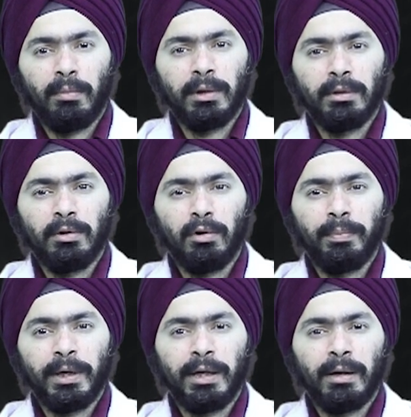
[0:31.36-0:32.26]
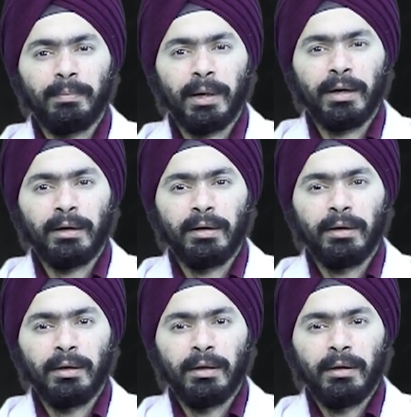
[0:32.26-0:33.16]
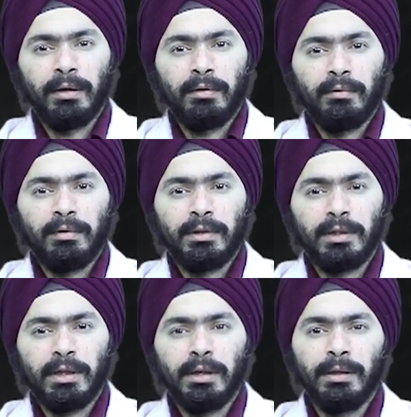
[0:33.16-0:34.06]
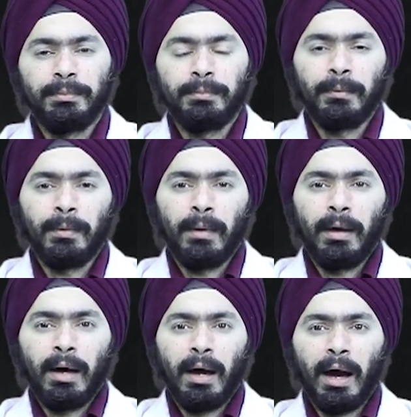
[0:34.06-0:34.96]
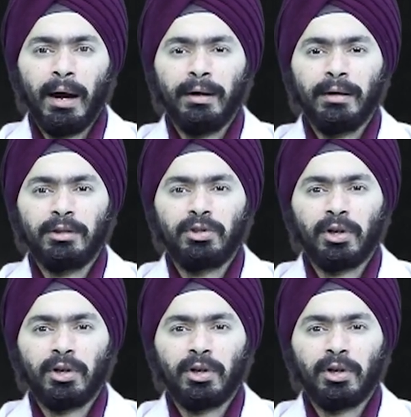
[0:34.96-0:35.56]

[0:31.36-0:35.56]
common OPD complaint we see, and